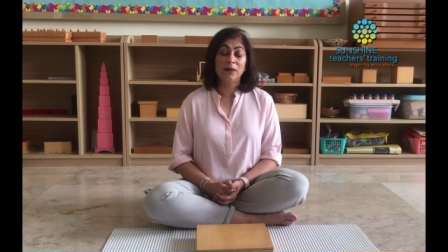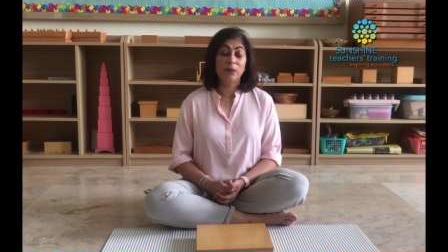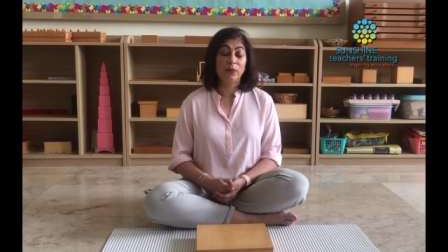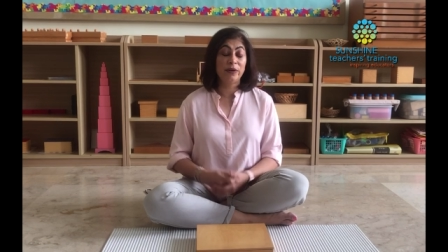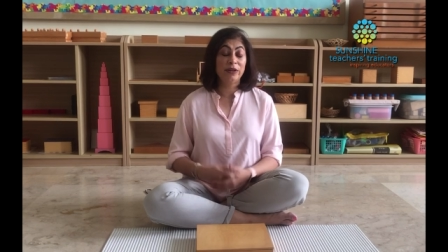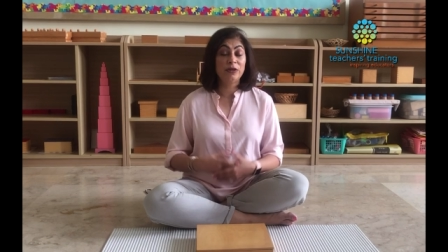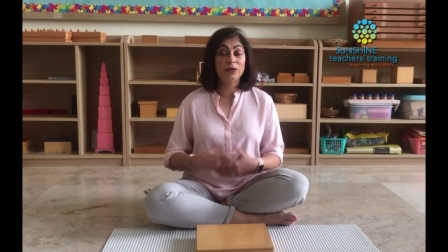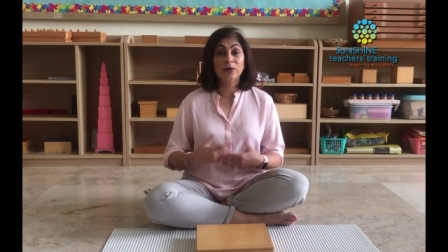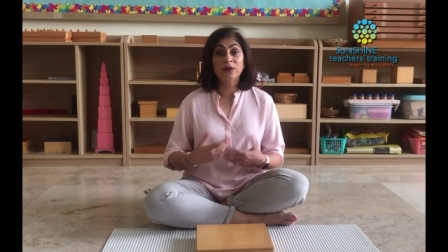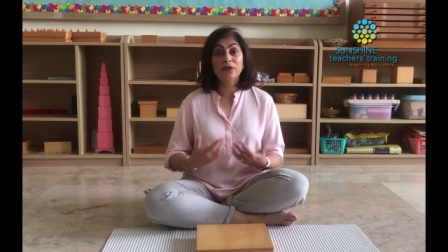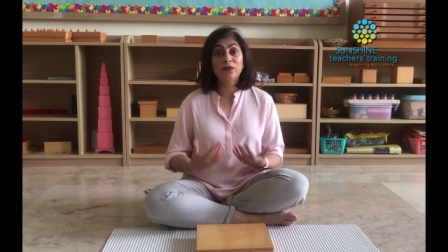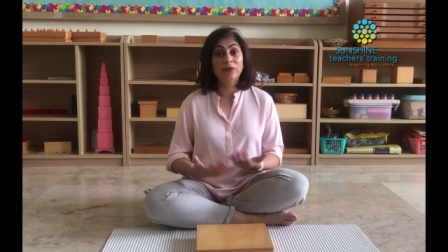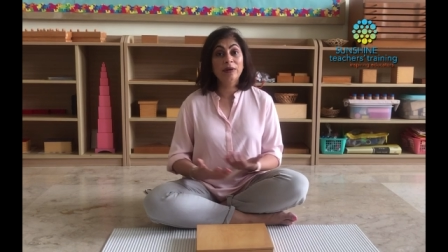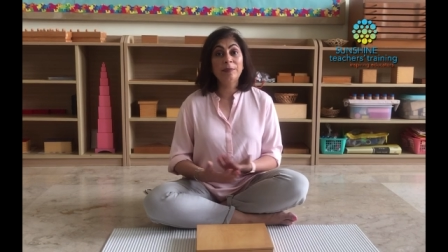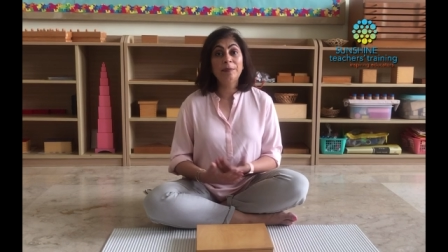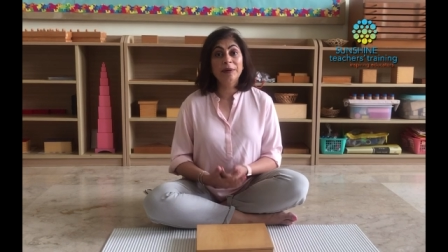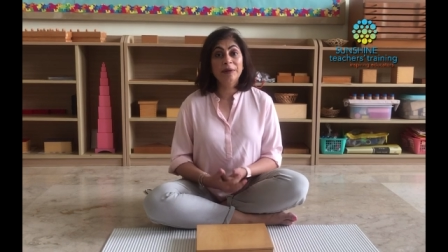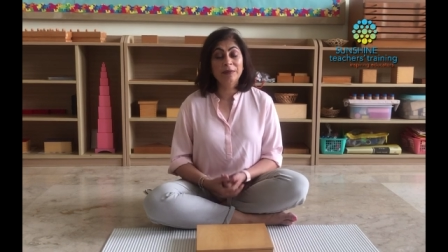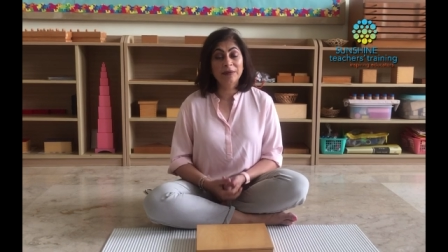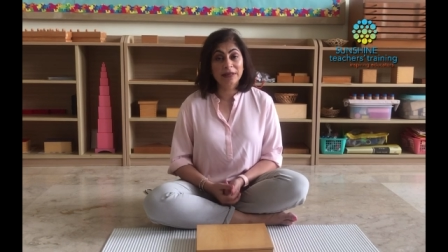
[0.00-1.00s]
we do a
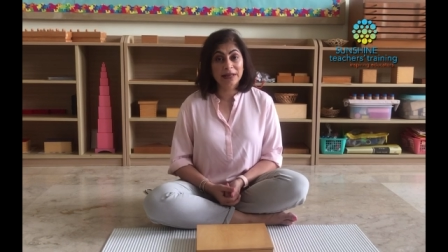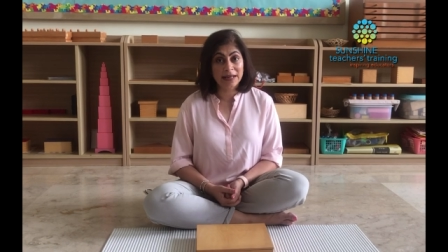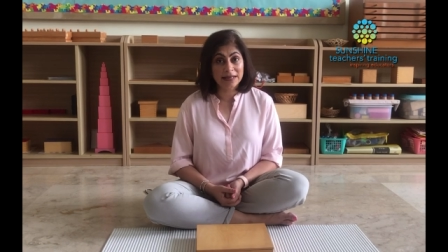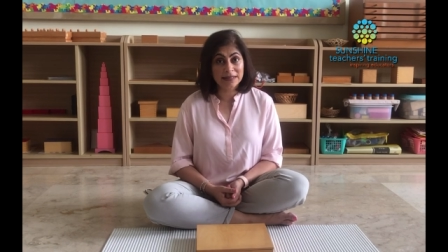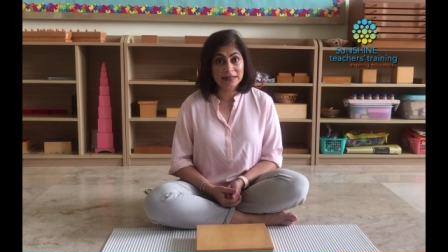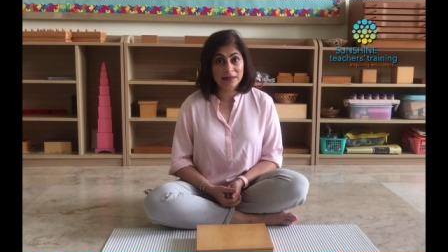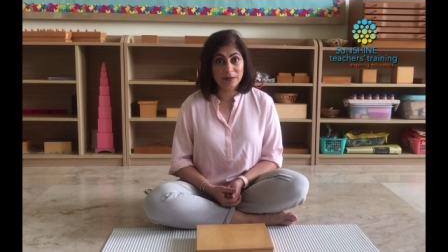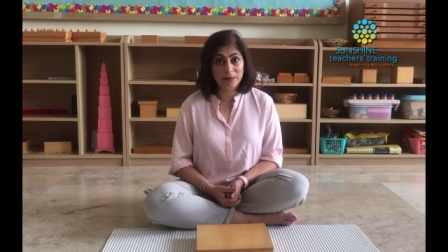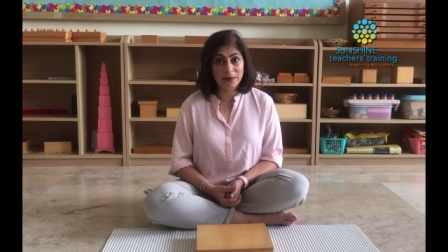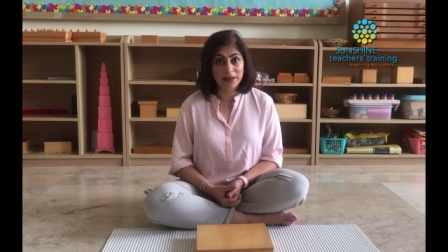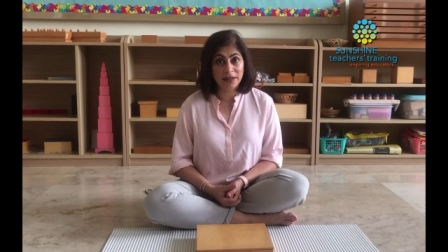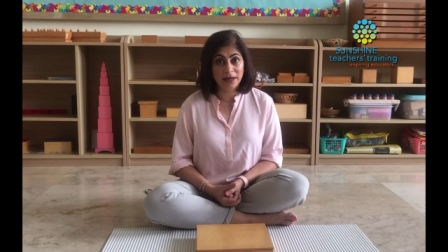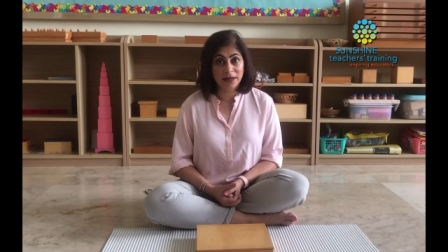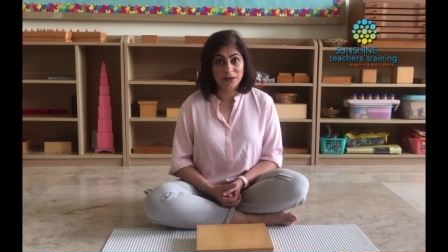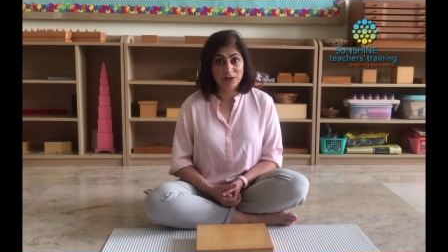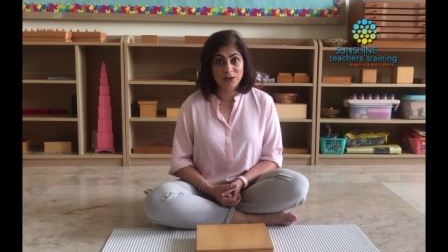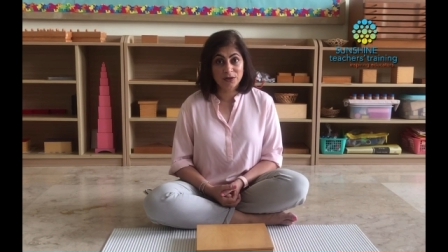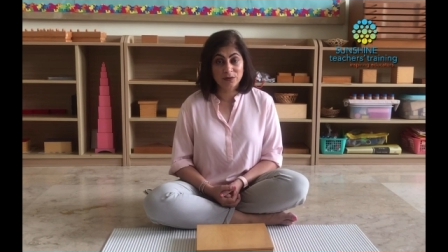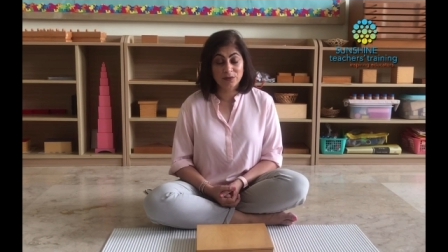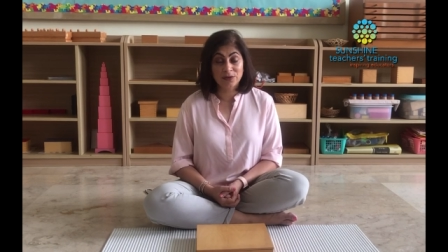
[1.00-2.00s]
3-period lesson with
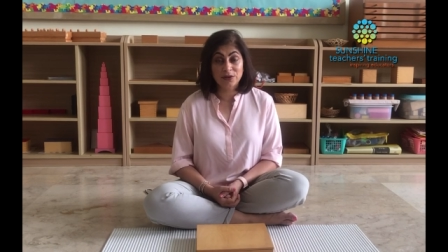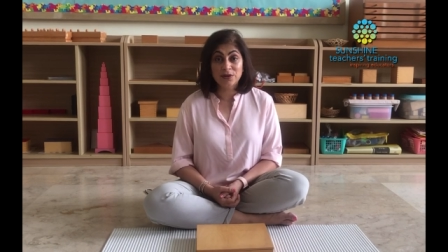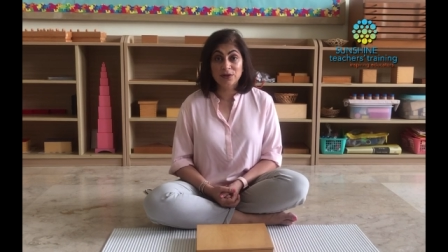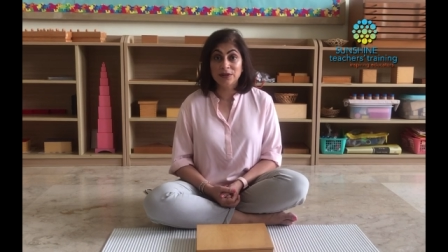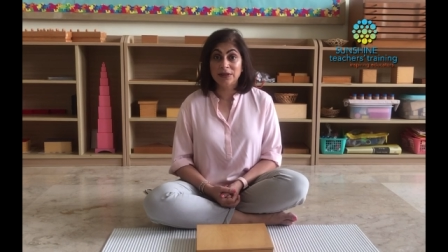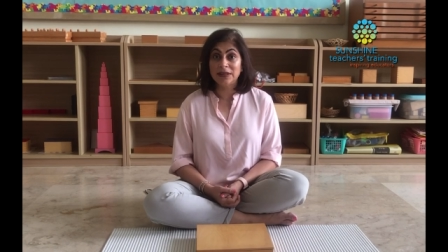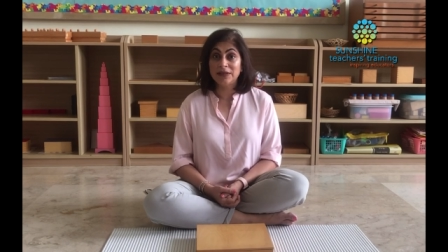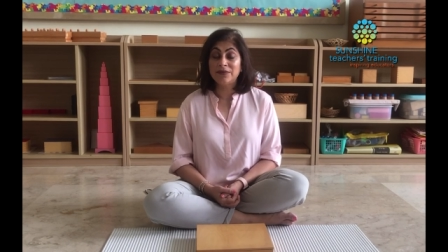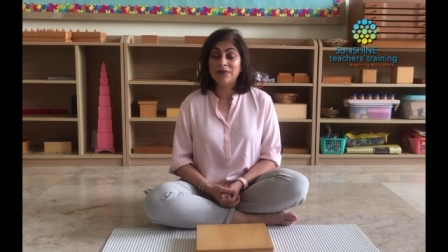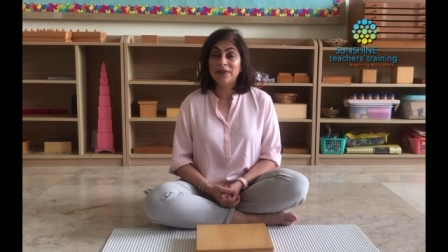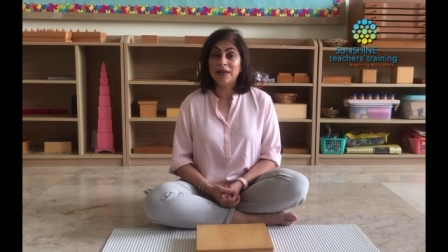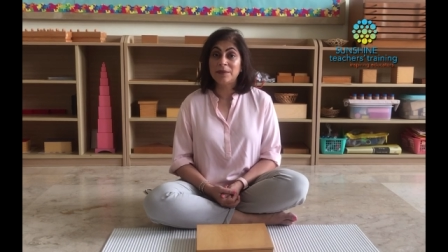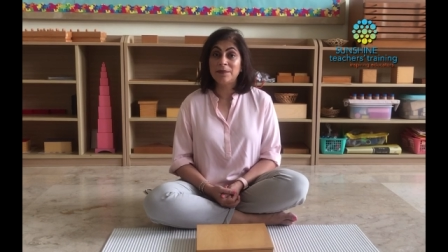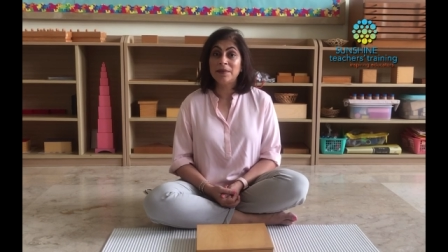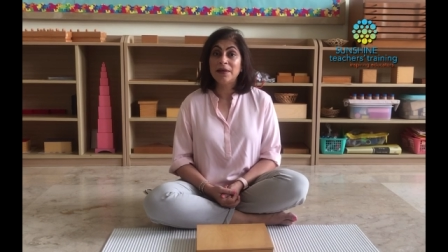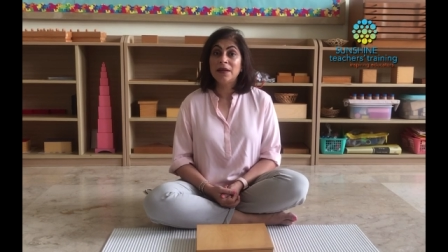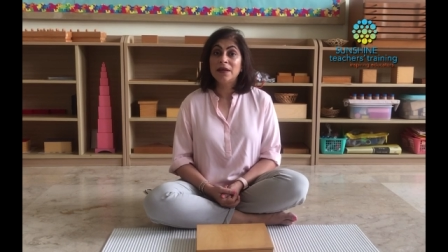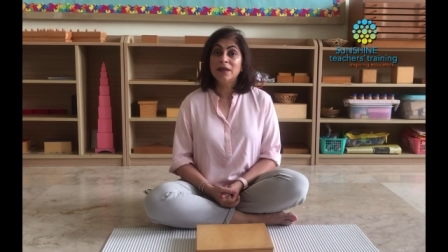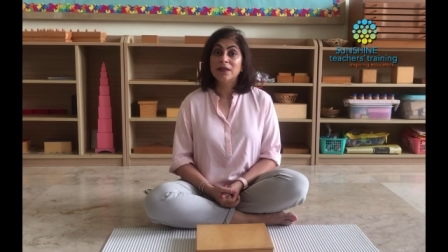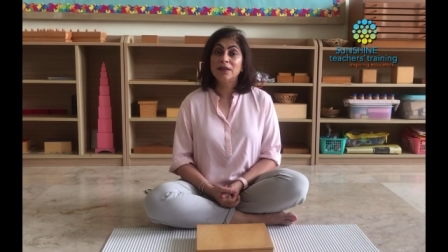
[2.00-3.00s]
our children to give them